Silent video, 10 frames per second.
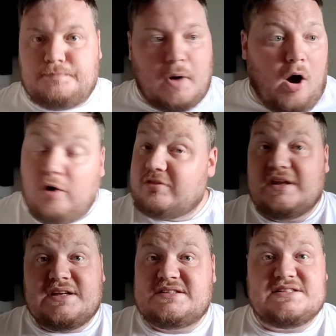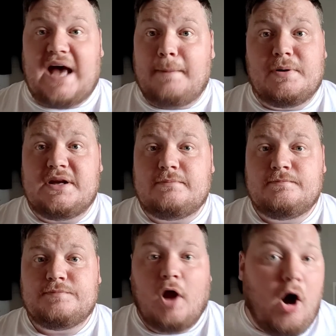But I think this is happening.
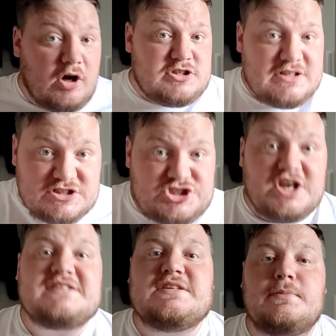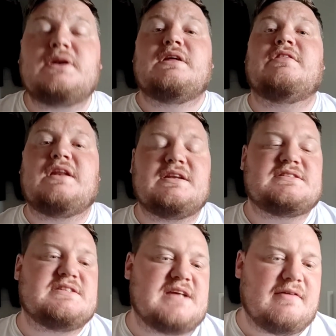Like, I legitimately think
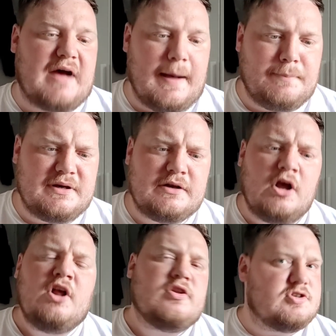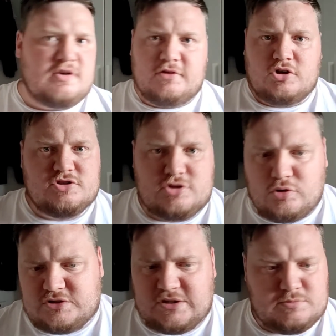this is happening. There's other
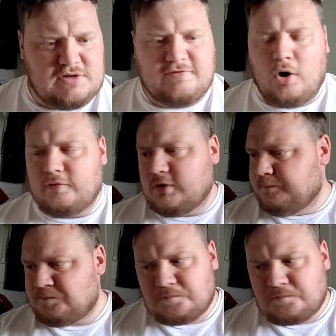consortiums involved.